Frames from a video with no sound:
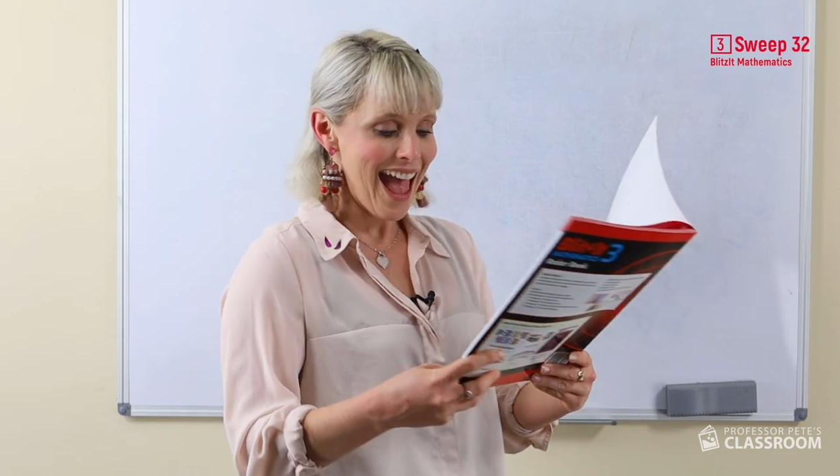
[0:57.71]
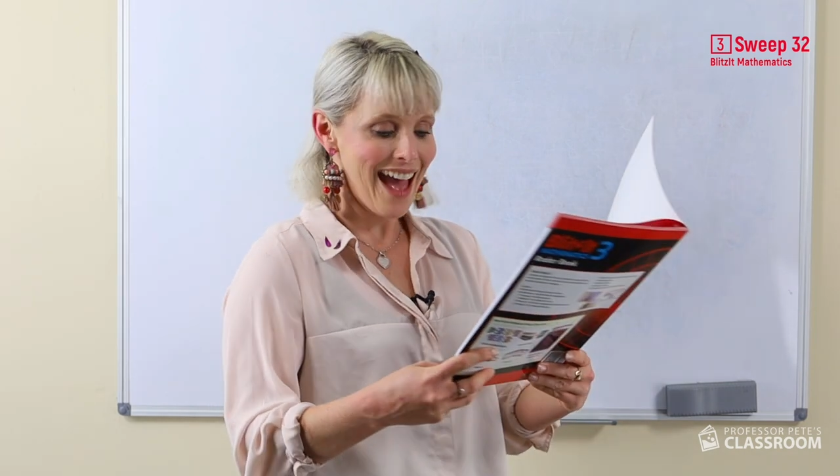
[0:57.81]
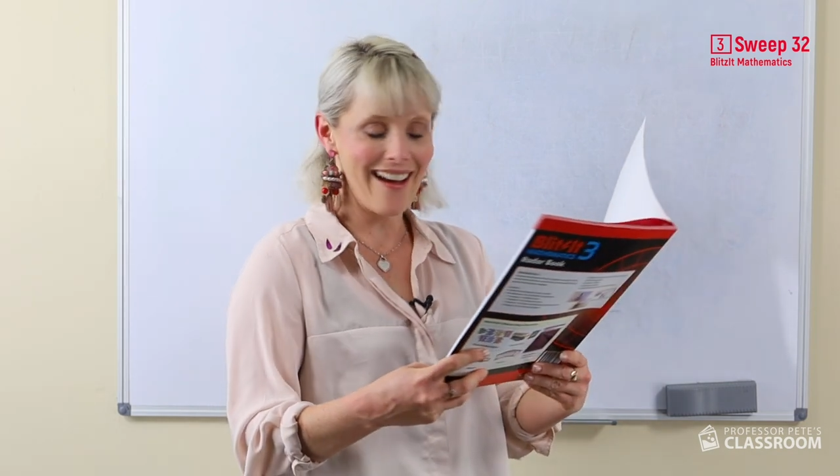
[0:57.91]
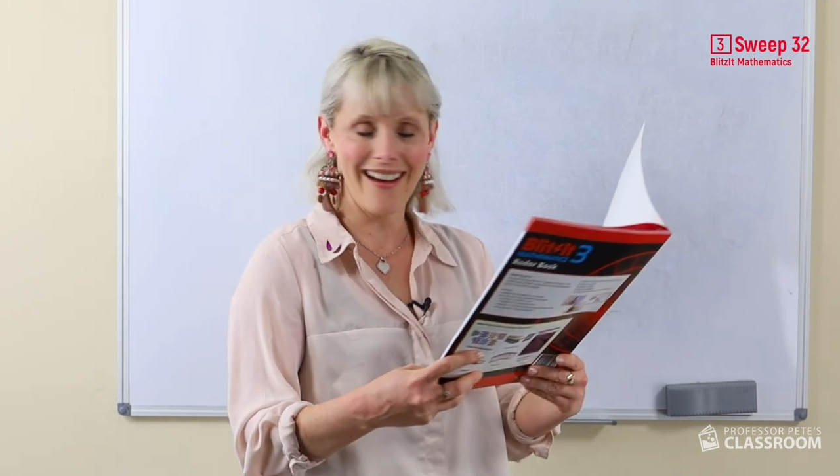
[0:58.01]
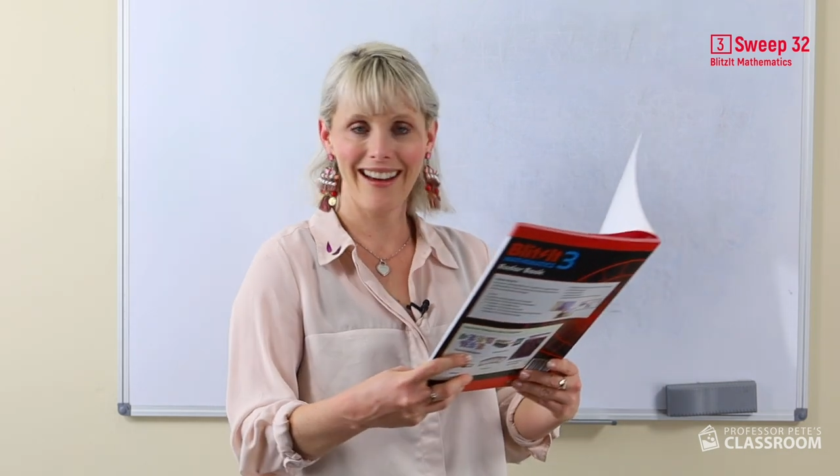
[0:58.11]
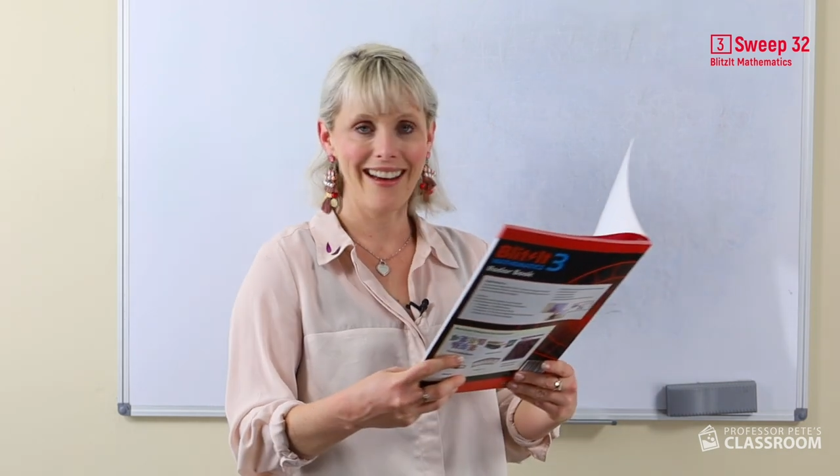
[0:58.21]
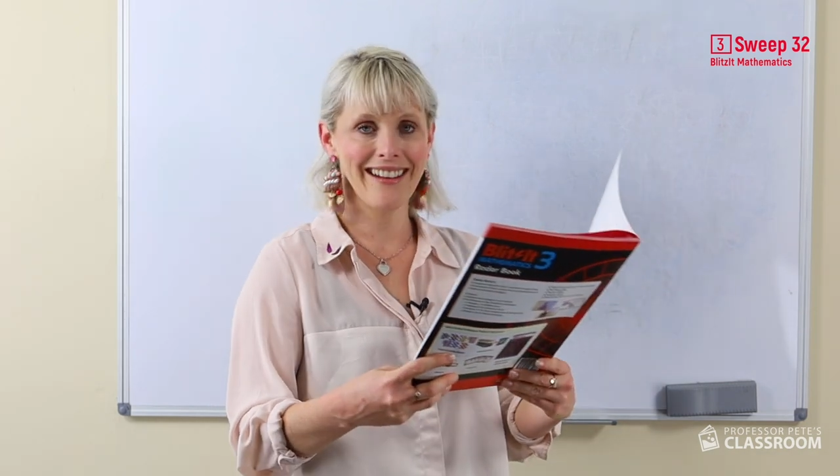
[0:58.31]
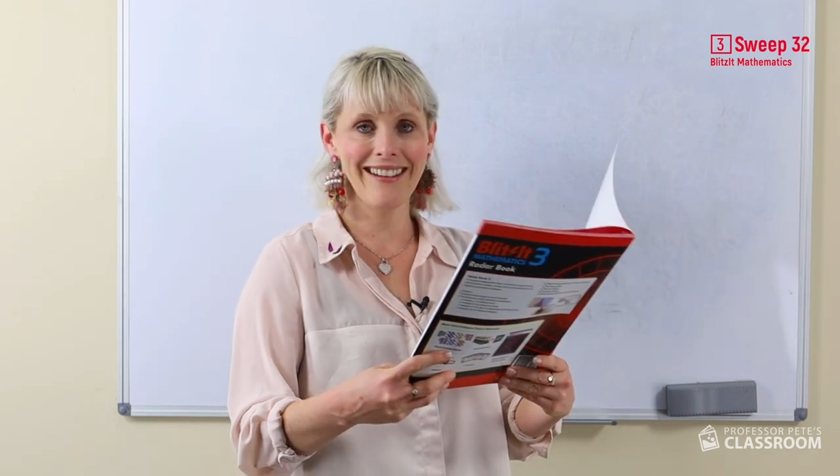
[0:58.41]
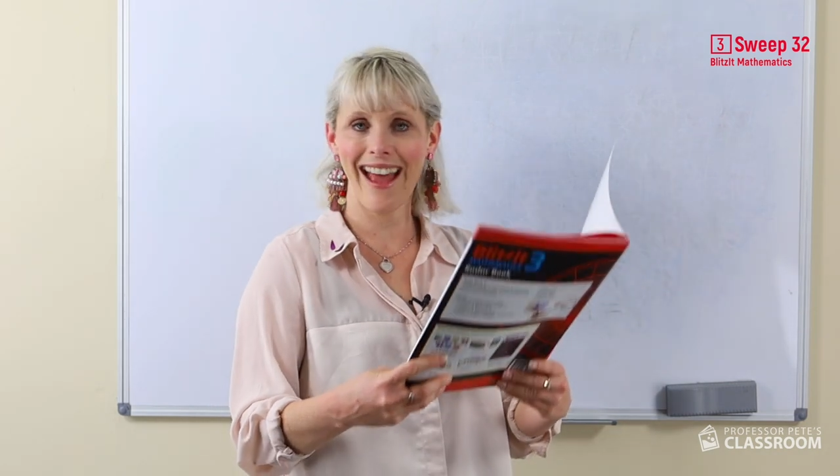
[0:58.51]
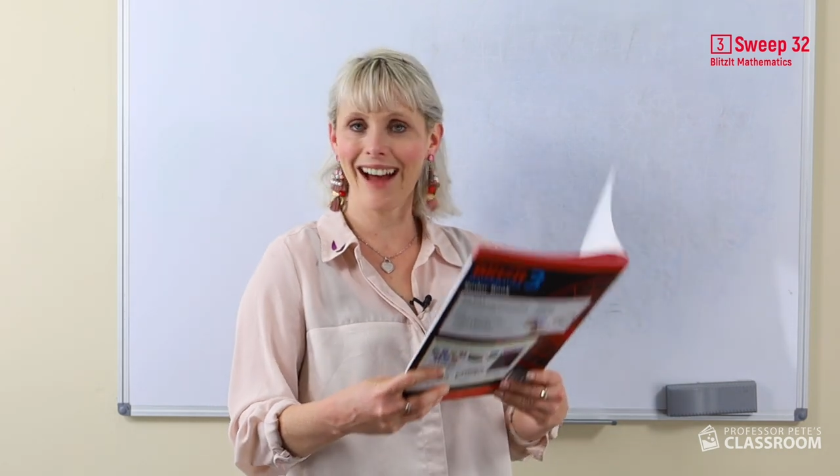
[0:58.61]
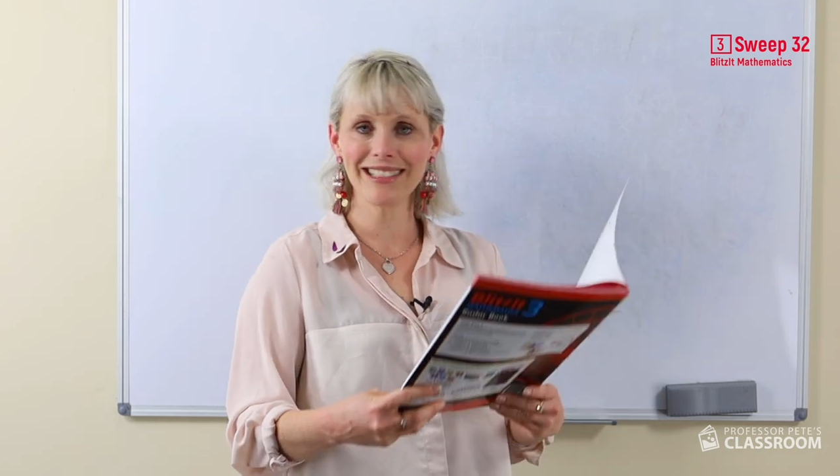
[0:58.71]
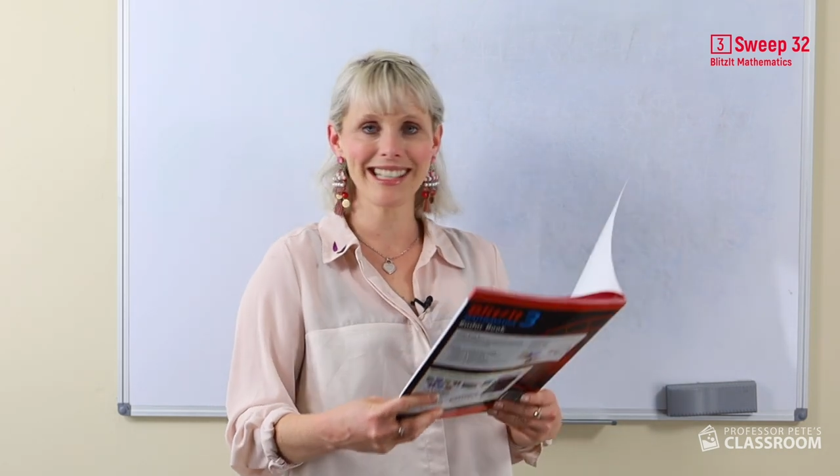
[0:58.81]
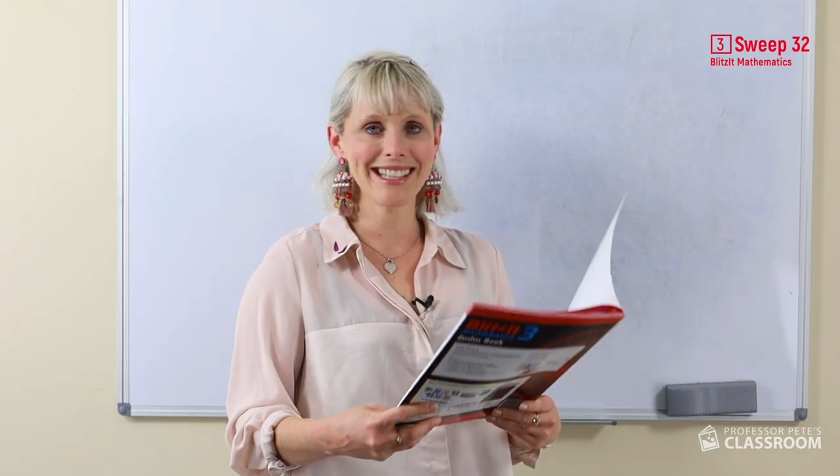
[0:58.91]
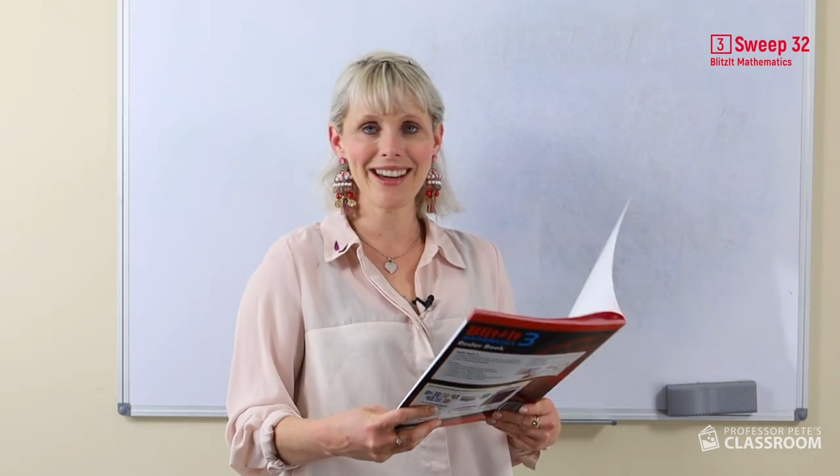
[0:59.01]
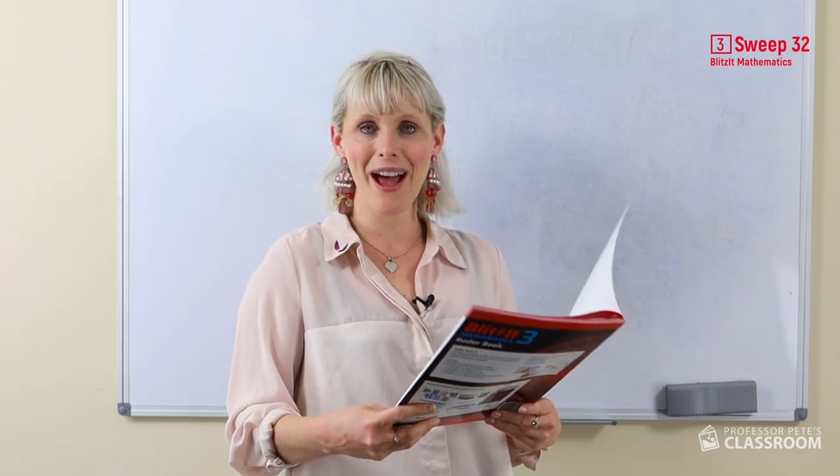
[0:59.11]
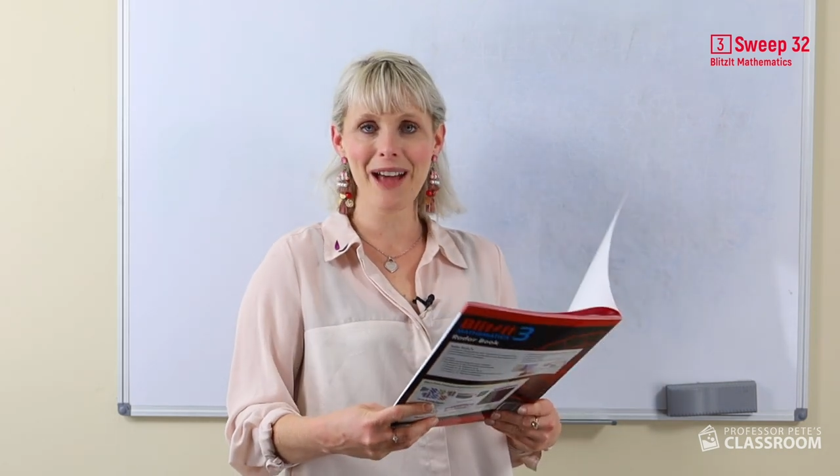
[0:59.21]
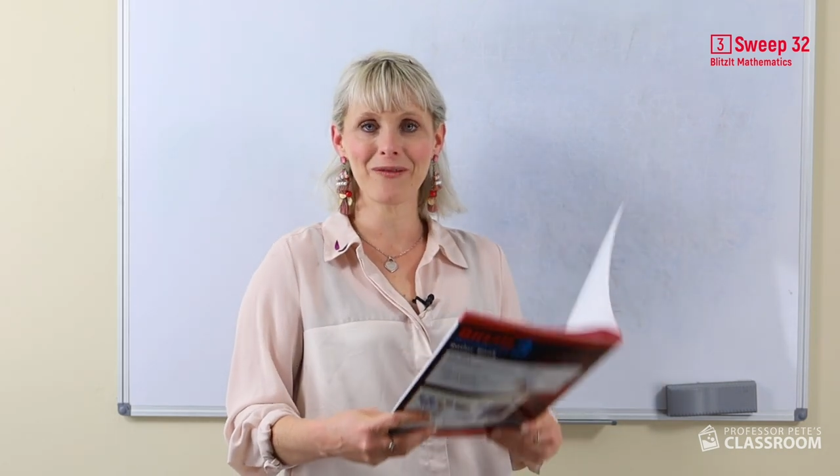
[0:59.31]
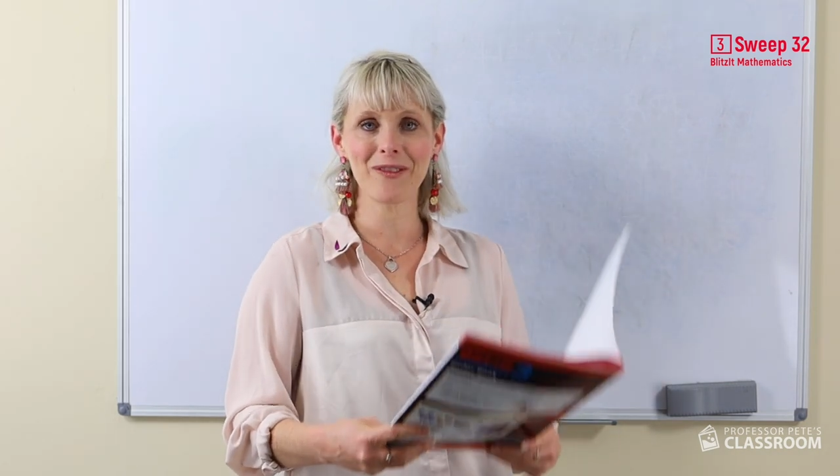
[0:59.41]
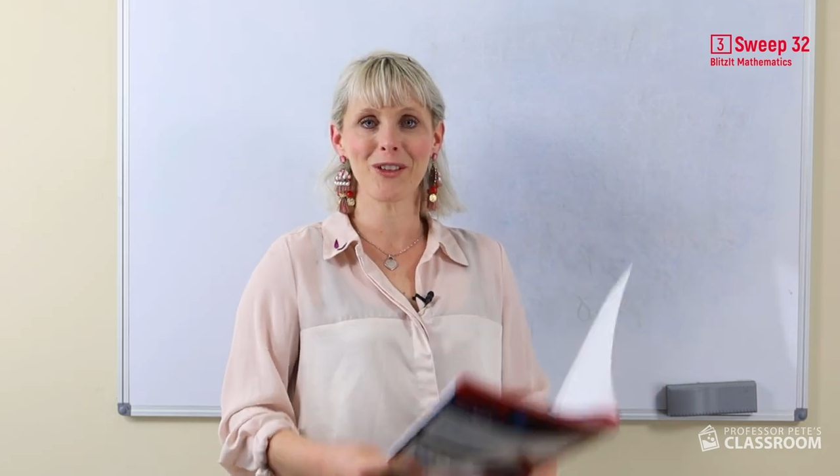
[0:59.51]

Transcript: Ah, now it's time